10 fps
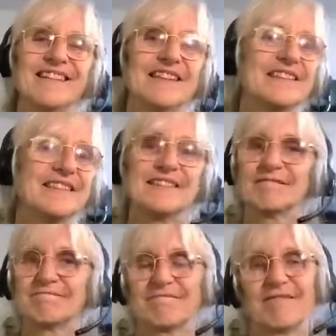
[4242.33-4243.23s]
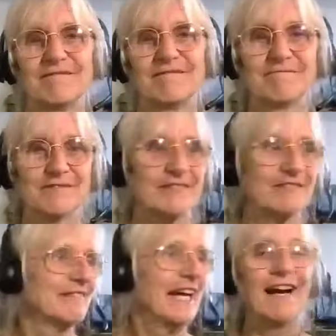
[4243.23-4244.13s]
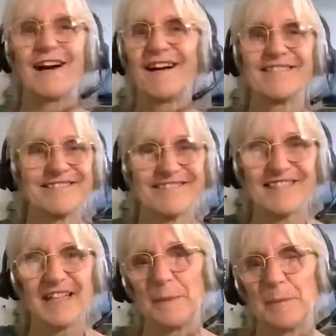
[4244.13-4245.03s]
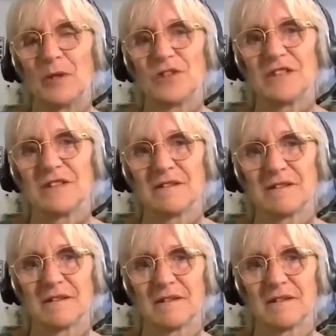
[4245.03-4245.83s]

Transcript: It's their emotion,